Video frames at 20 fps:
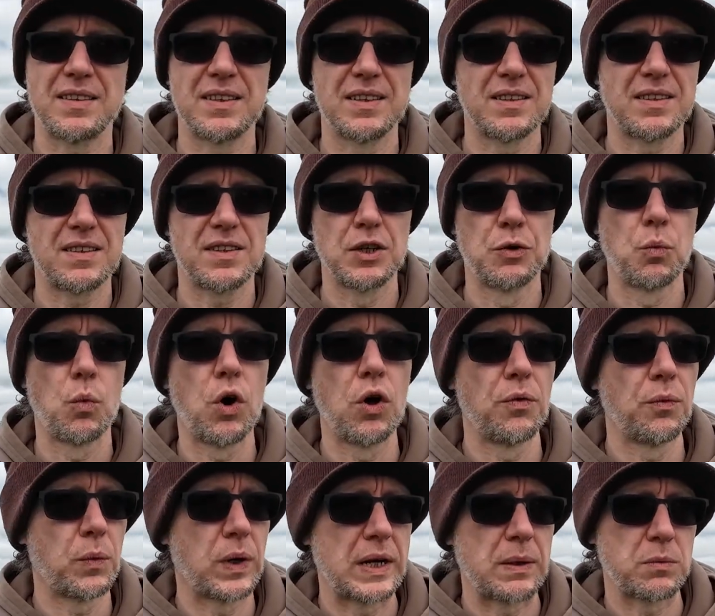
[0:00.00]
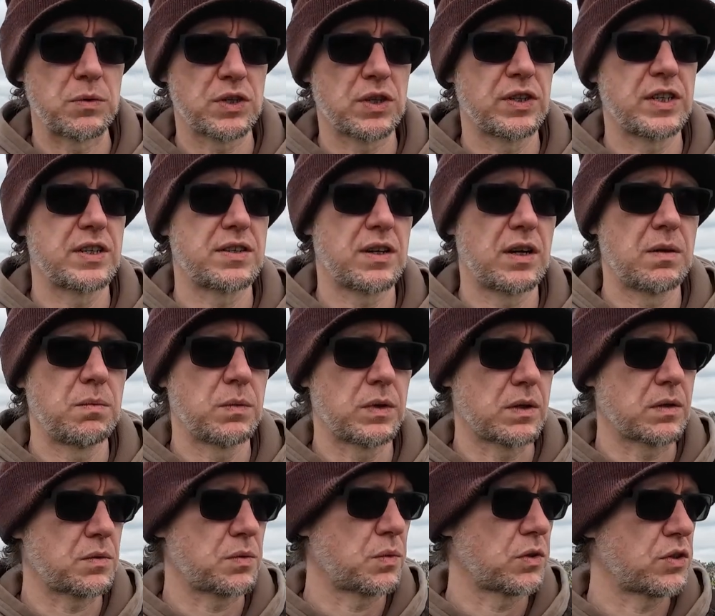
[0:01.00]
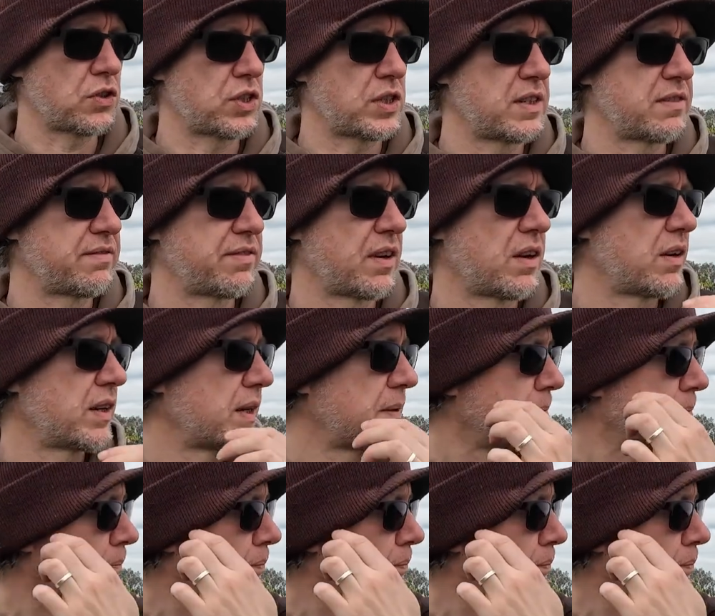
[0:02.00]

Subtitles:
the one when it was on its own, when I was watching it fly,